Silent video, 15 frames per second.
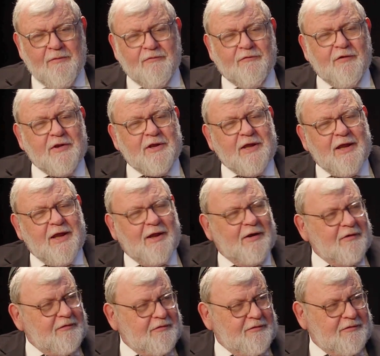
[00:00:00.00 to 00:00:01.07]
For
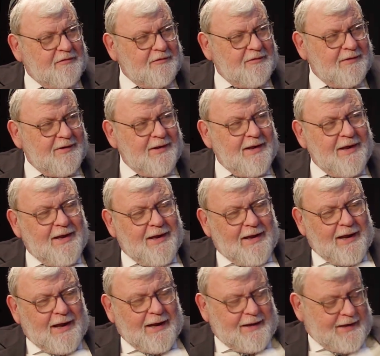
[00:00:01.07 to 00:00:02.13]
years,
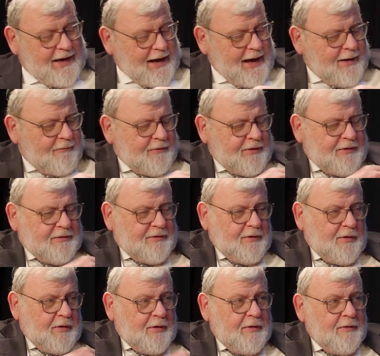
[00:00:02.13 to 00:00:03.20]
I carried
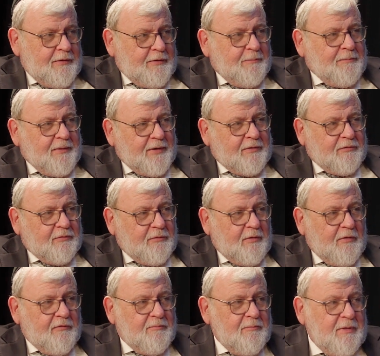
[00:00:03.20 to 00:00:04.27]
the picture
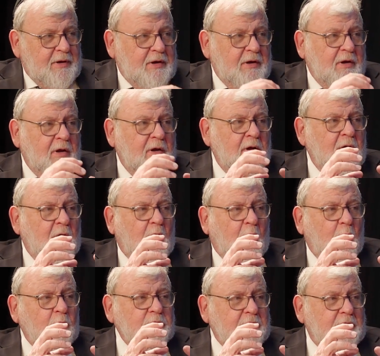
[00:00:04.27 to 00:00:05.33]
of me
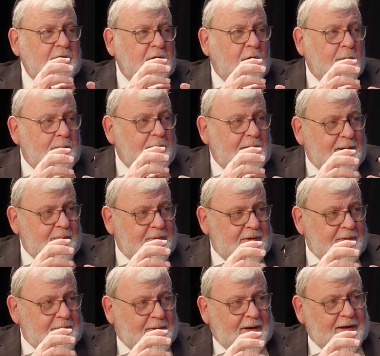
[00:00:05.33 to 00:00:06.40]
holding her baby
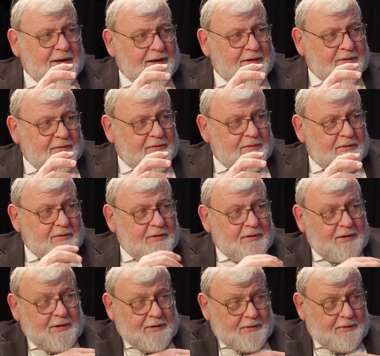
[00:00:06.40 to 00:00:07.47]
in my hand.
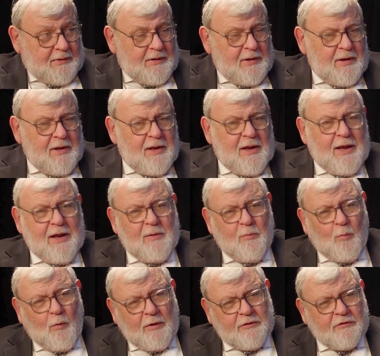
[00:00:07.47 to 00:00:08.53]
And
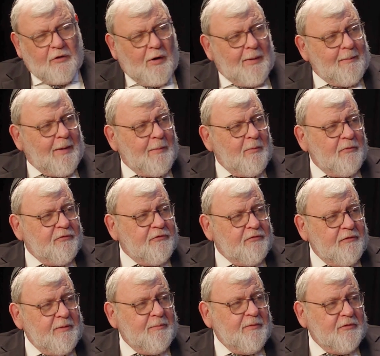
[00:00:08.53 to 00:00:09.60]
one time I'm with
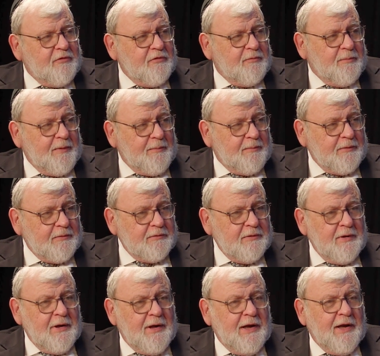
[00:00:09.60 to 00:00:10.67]
3 business people
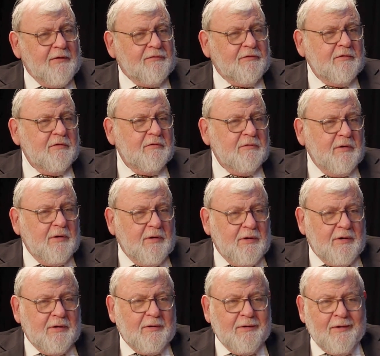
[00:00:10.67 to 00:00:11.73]

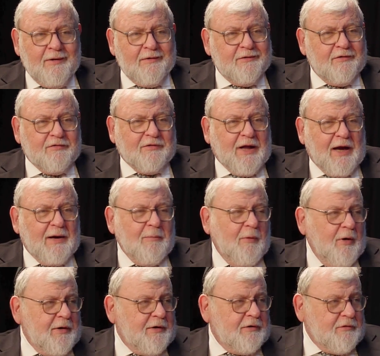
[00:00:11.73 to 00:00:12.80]
after the stock
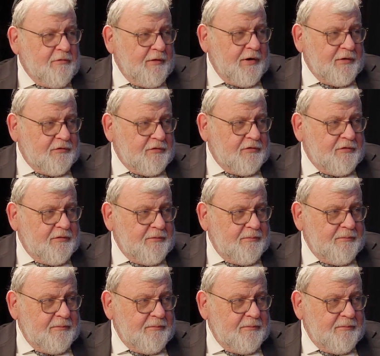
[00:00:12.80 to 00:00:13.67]
market crashed.